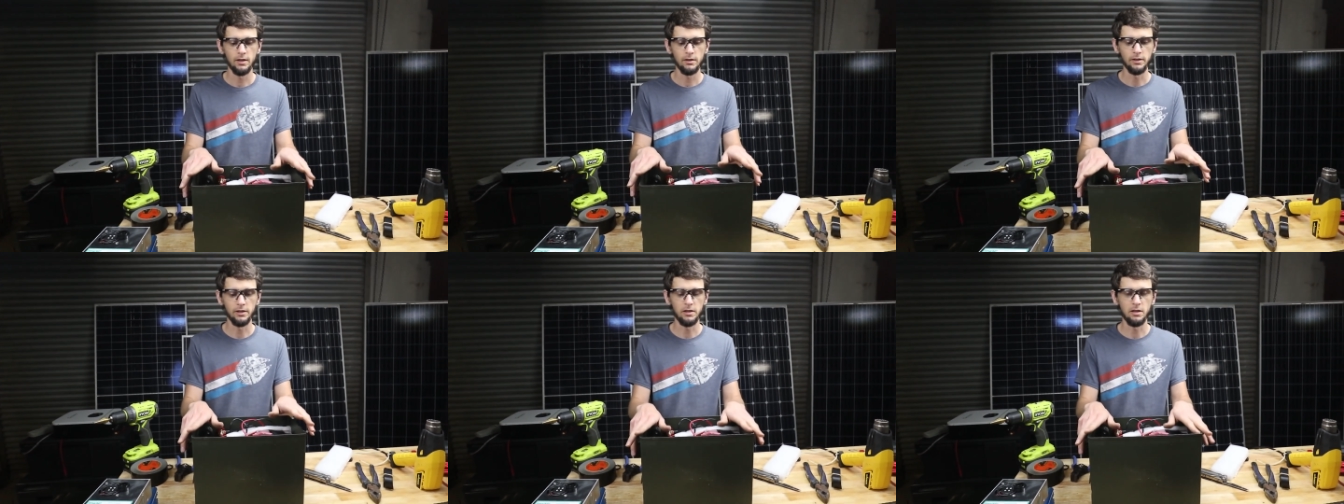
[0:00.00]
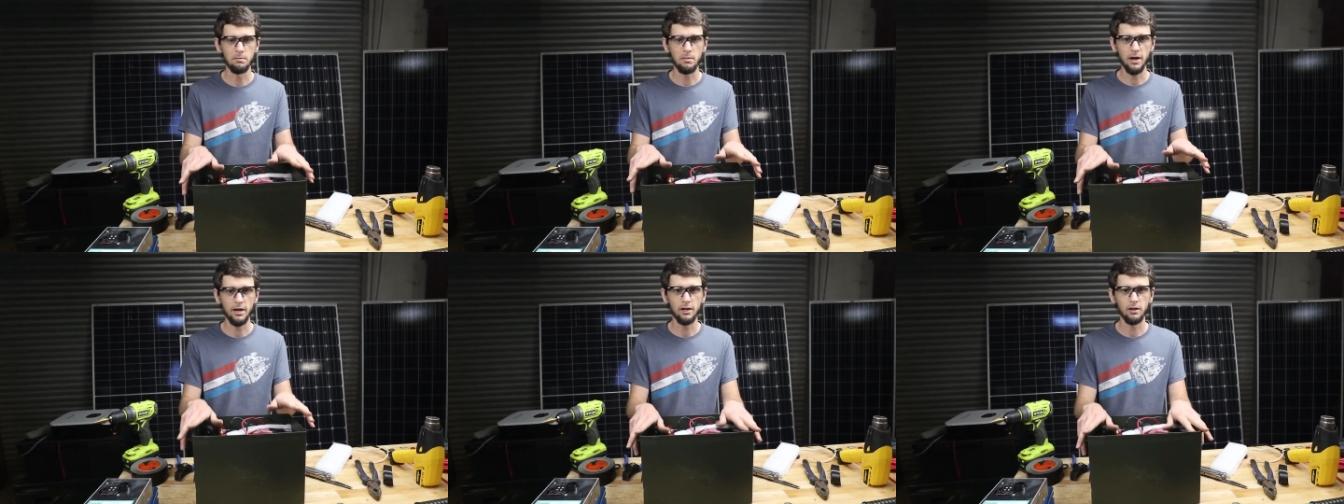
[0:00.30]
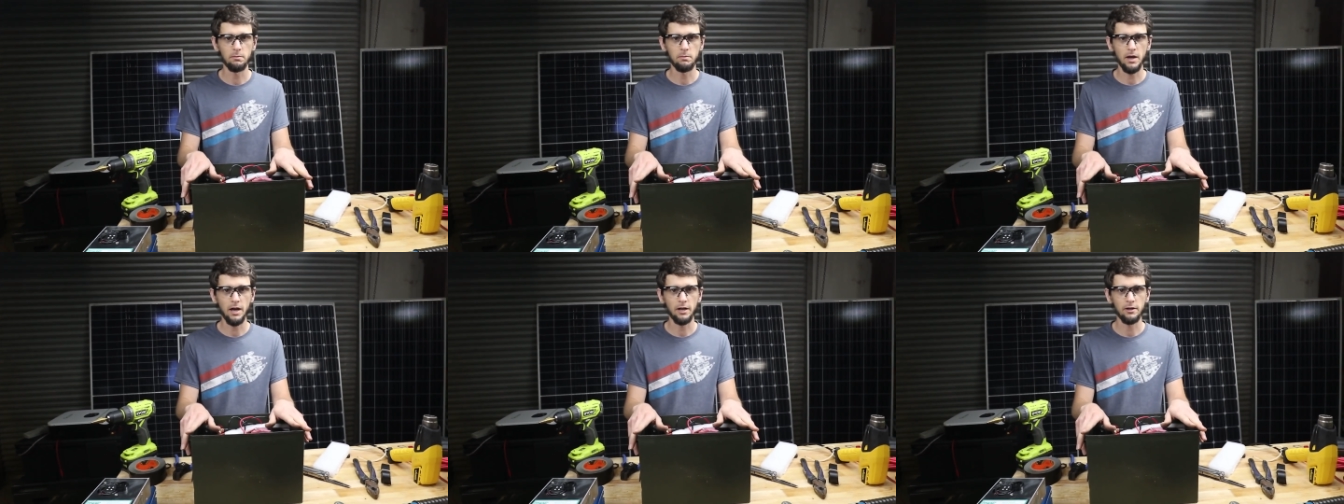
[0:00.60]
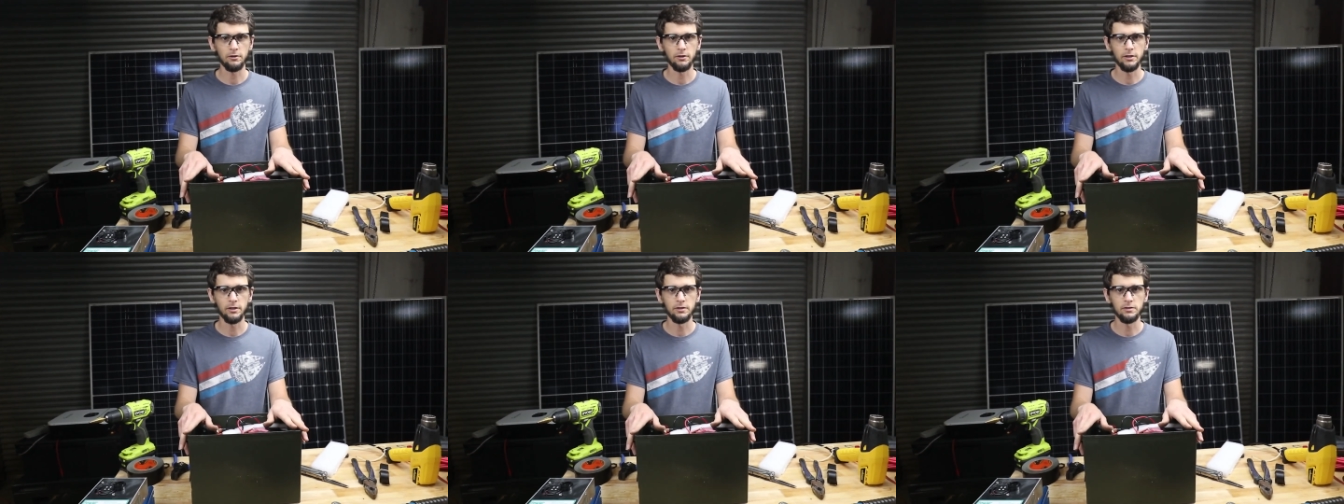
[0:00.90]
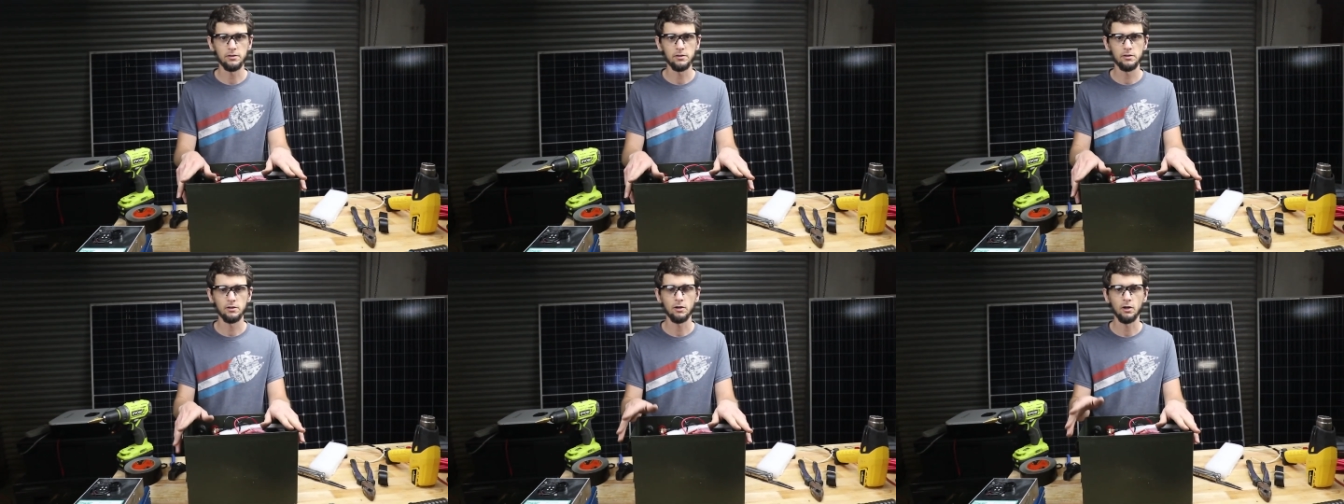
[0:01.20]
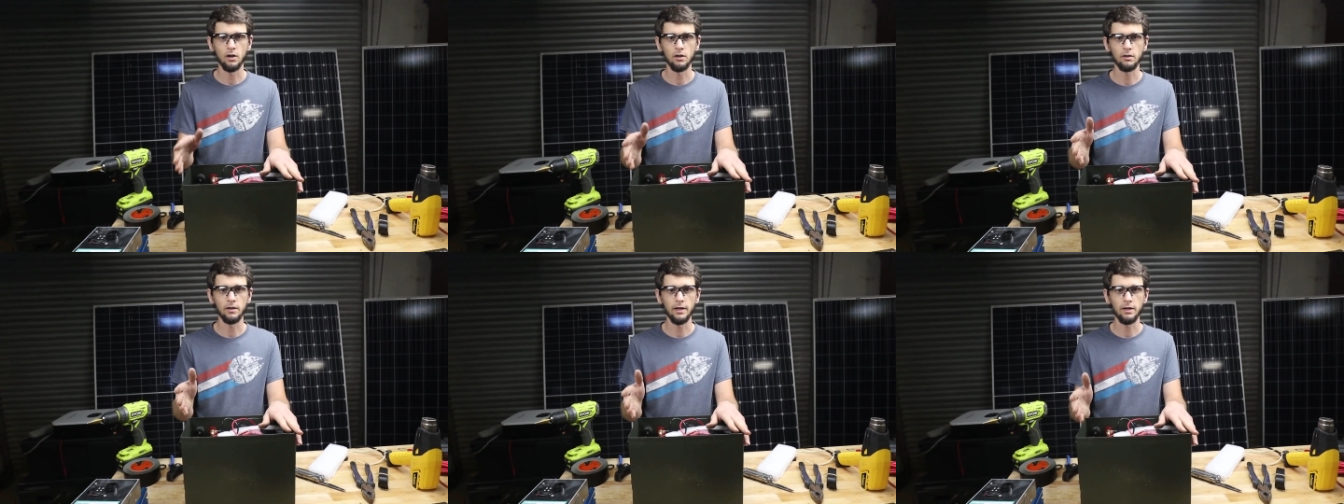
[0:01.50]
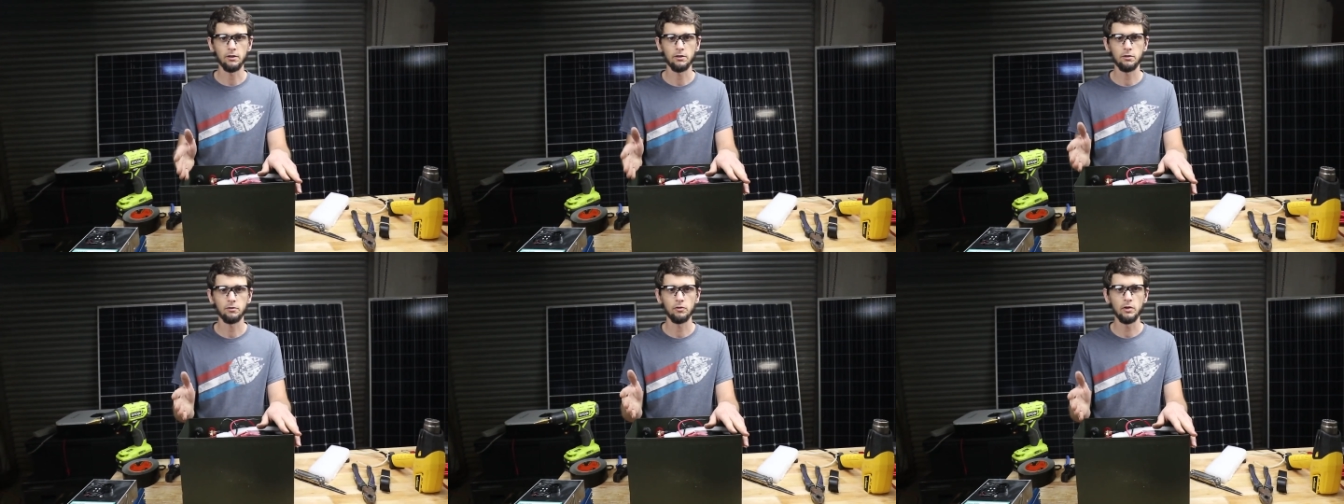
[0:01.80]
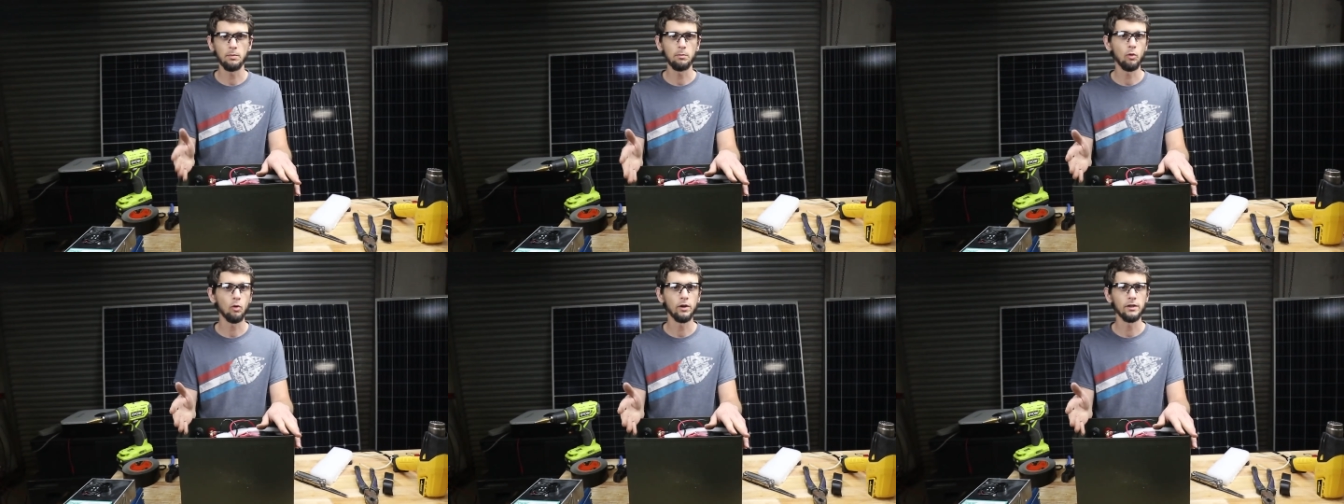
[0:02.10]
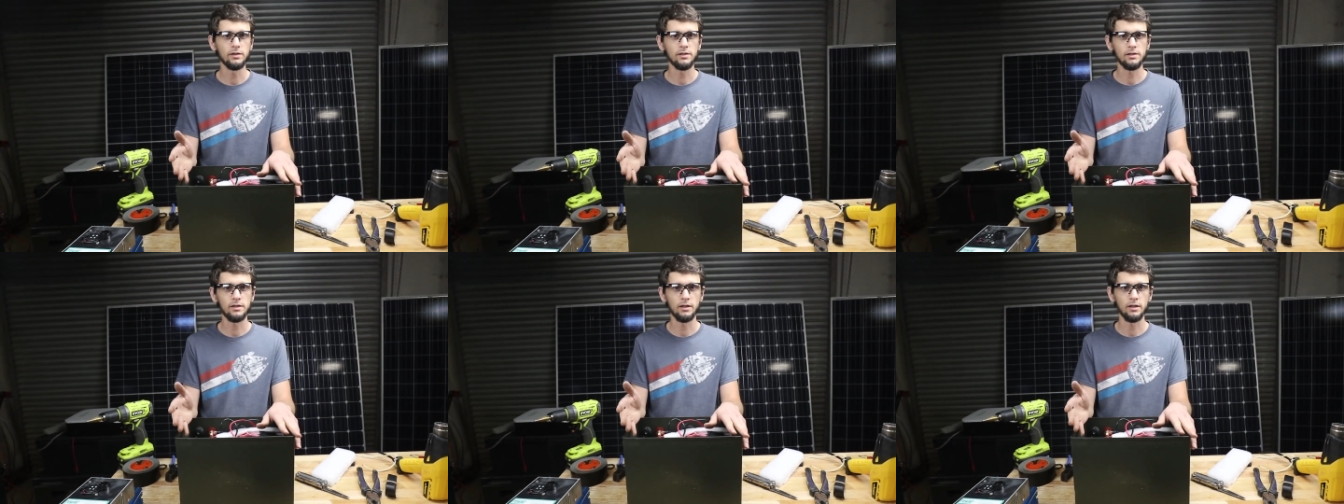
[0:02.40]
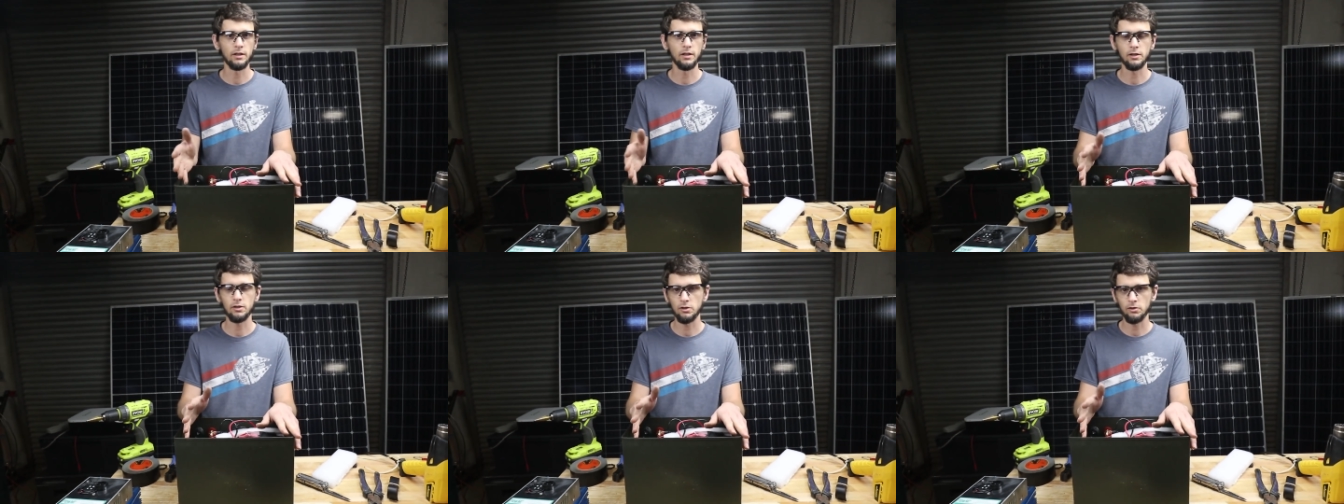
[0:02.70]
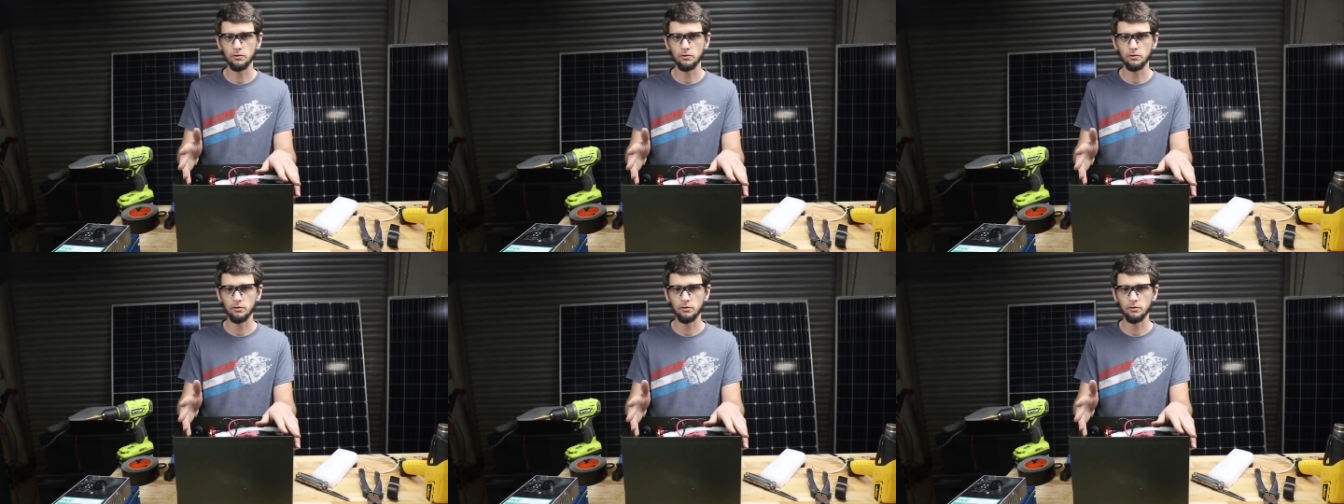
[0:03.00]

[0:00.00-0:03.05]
Lithium ion batteries are like three point six,